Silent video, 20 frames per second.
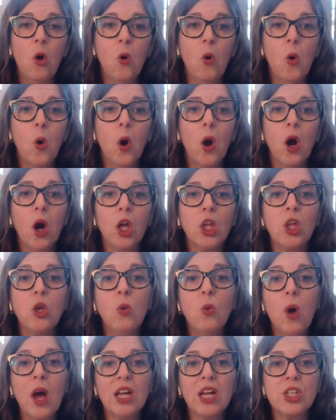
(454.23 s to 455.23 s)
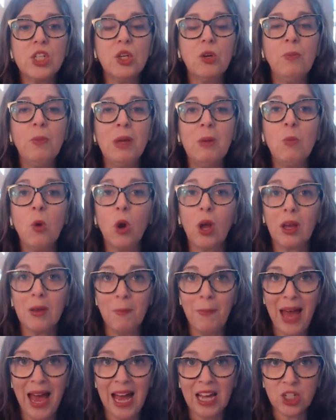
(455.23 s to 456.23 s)
Or you want to be more
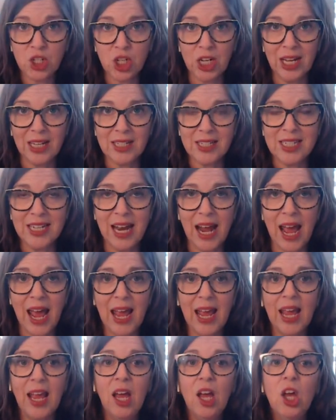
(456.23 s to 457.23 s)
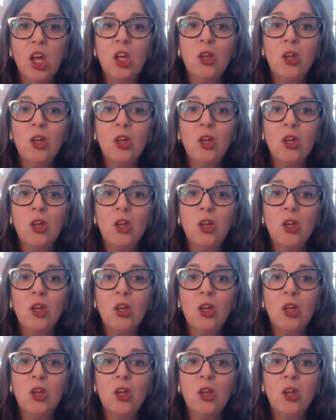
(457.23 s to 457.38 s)
compassionate today,